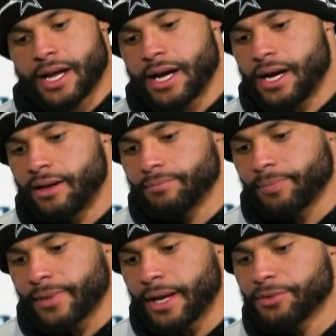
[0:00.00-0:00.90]

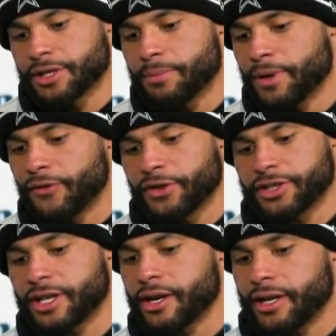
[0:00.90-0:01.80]
I'm just the
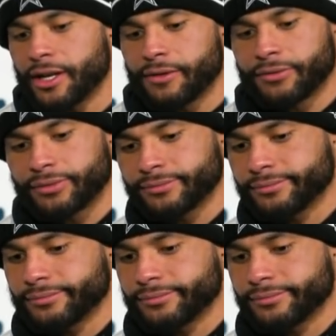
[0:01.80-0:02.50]
beneficiary of